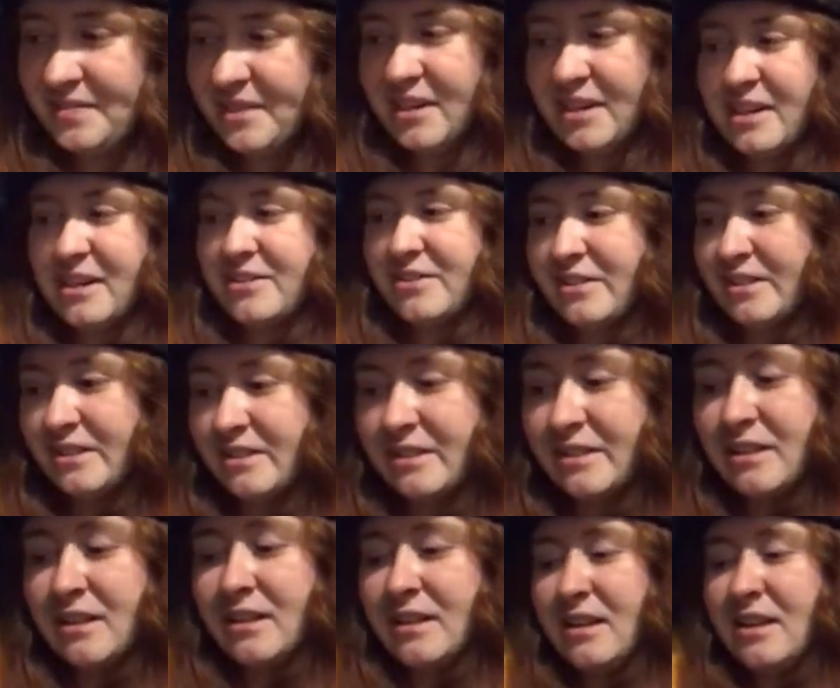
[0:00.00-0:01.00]
you know, and
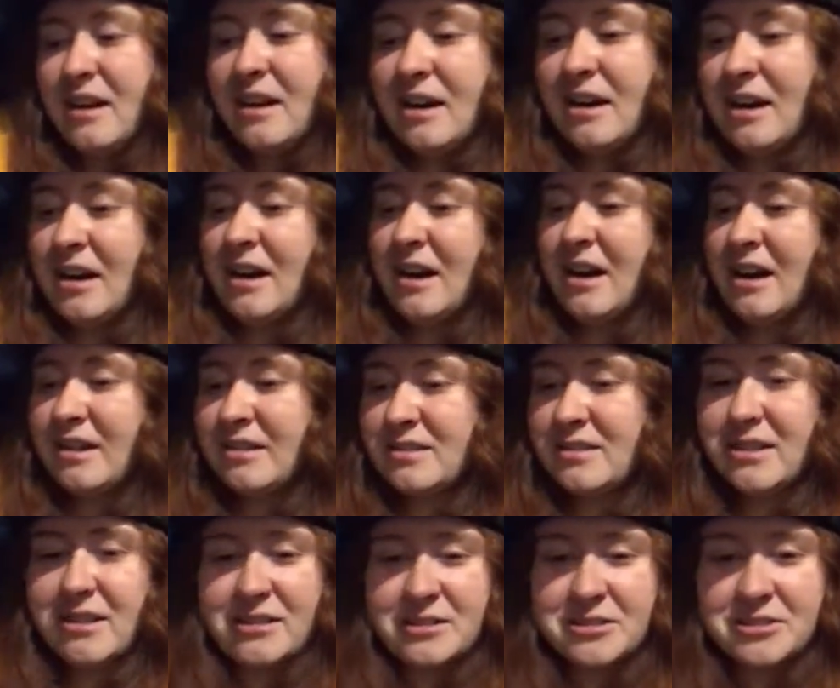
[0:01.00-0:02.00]
I
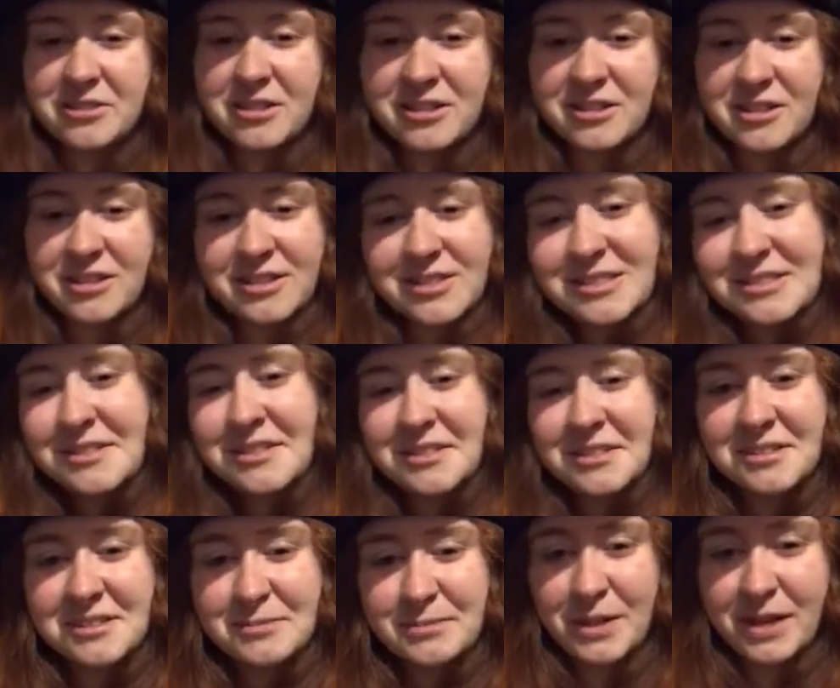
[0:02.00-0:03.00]
started drawing
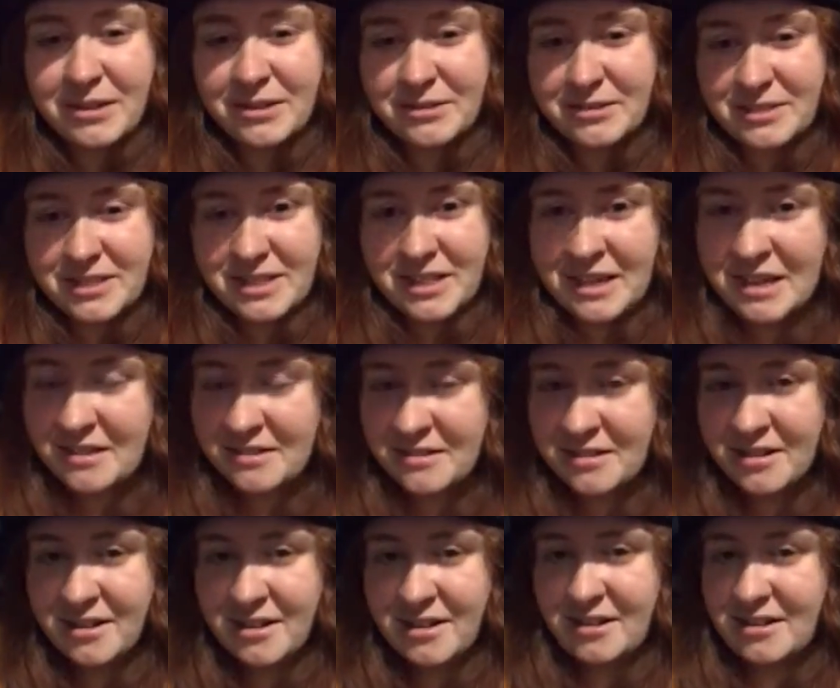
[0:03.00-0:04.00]
Cinder and Spyro
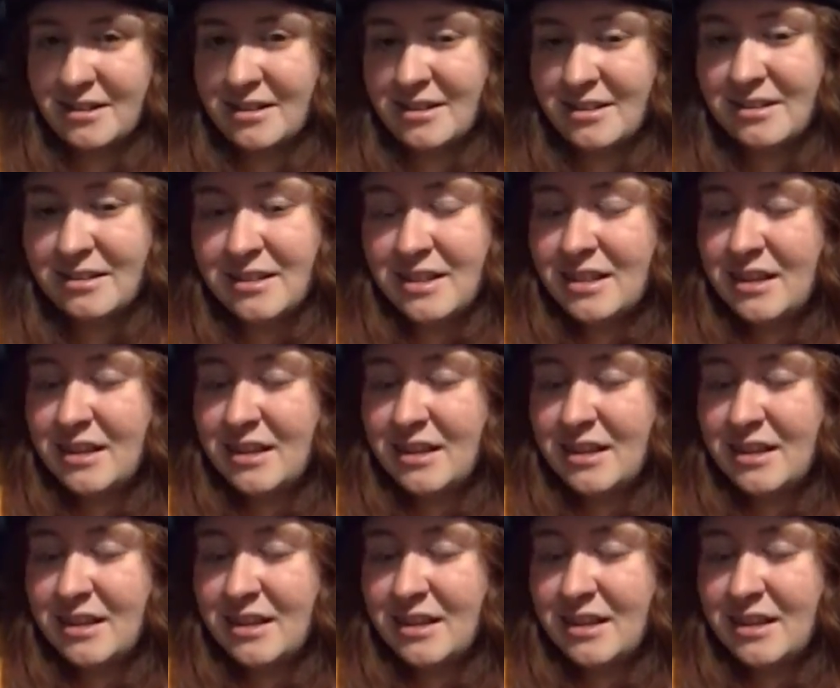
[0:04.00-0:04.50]
together, and